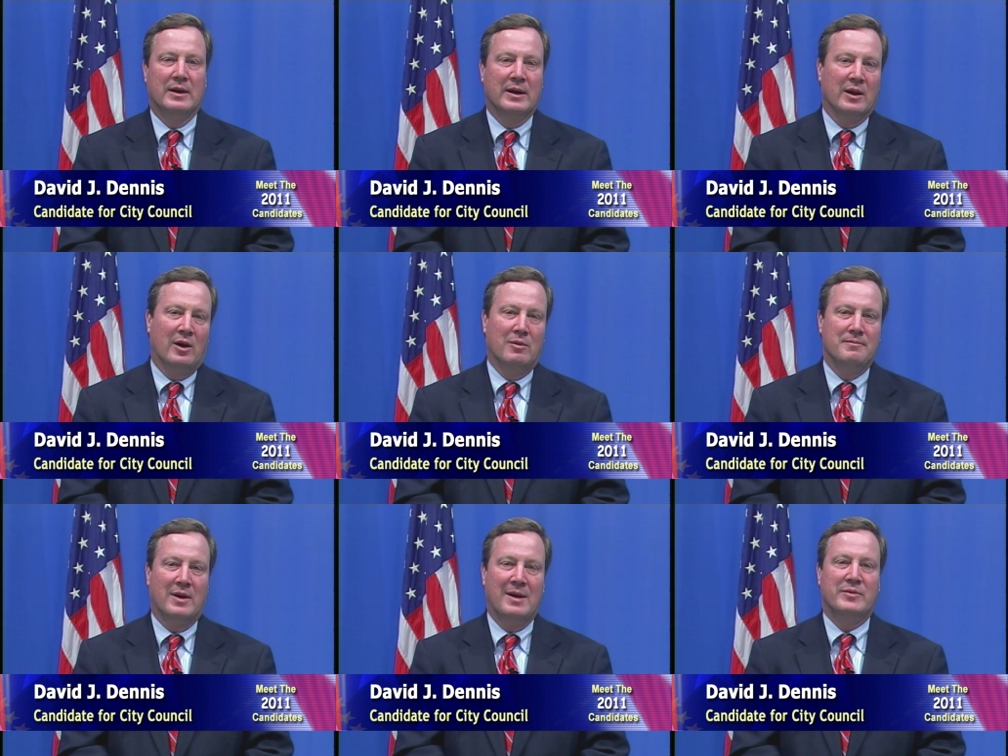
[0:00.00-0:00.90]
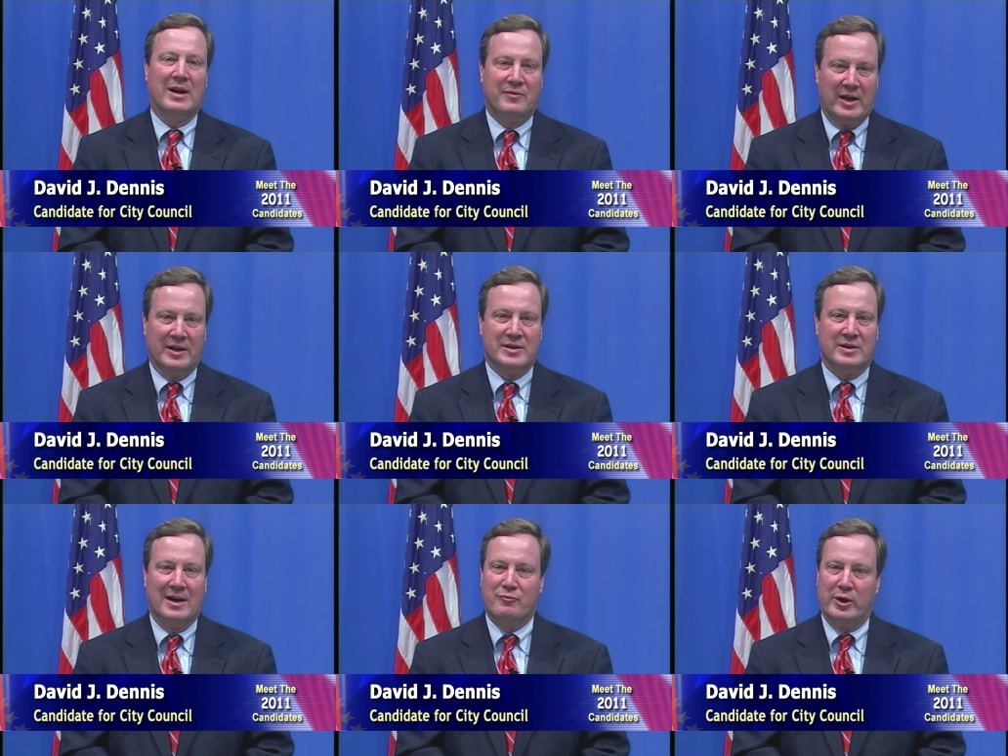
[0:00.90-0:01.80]
Hello, I'm Dave Dennis,
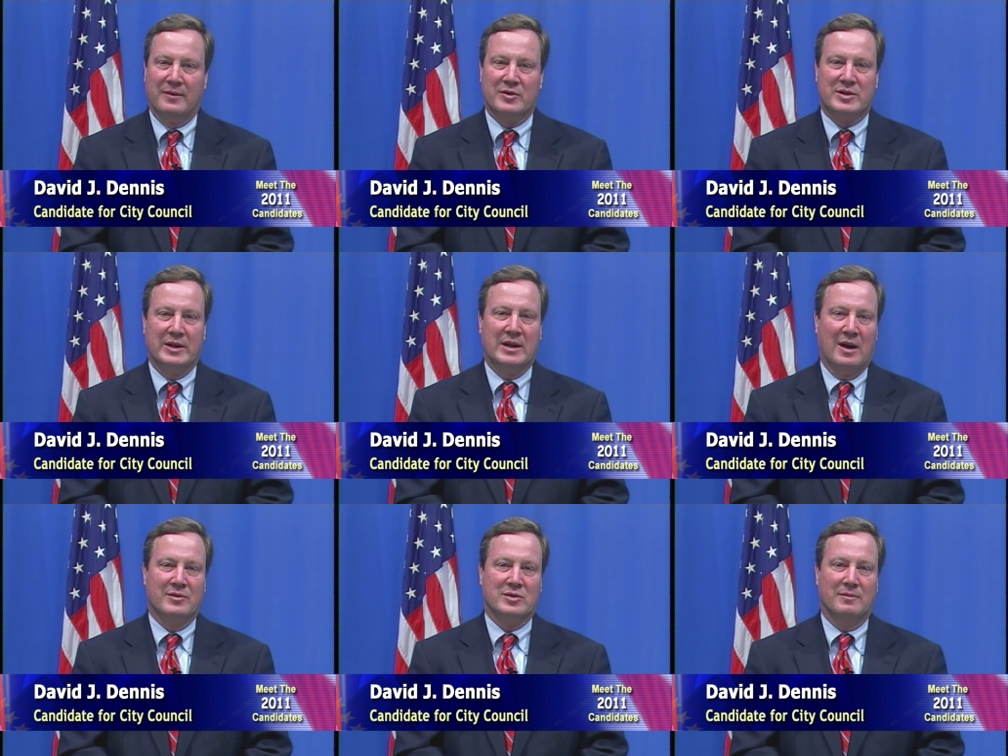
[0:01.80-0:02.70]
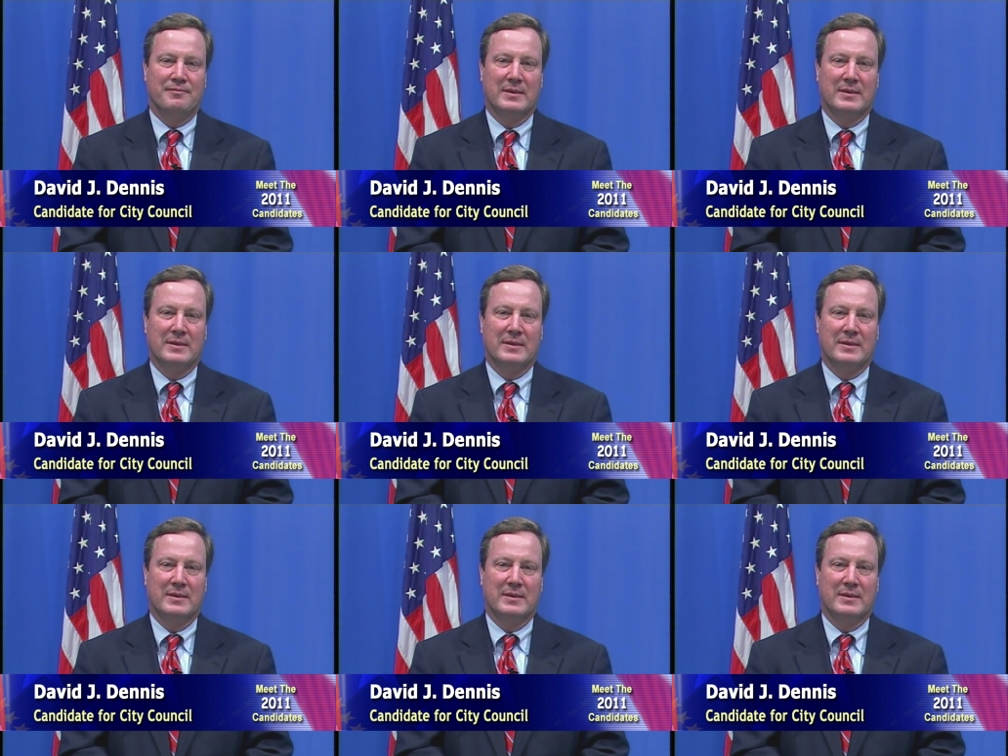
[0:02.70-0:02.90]
and I'm running for City Council.